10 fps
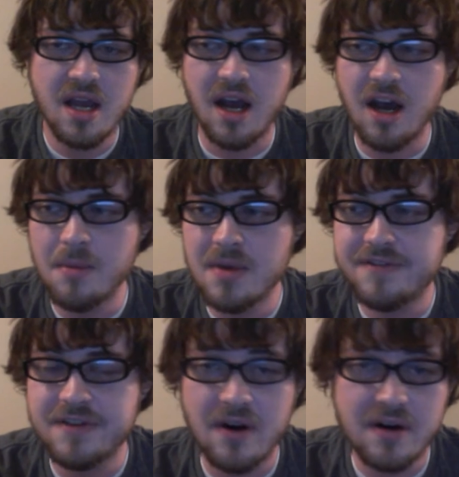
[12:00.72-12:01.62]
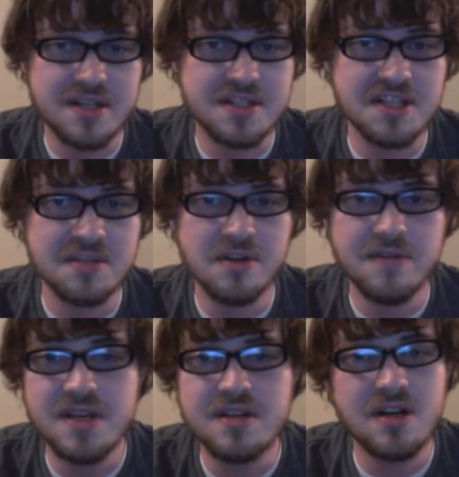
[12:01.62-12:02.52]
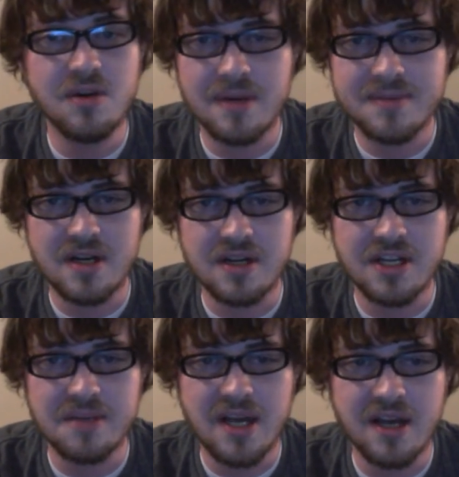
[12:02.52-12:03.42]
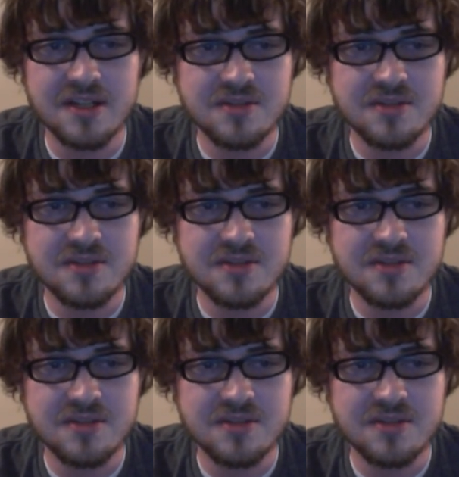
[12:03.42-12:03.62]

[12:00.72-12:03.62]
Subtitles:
If you've already seen the movie, you know what I'm talking about.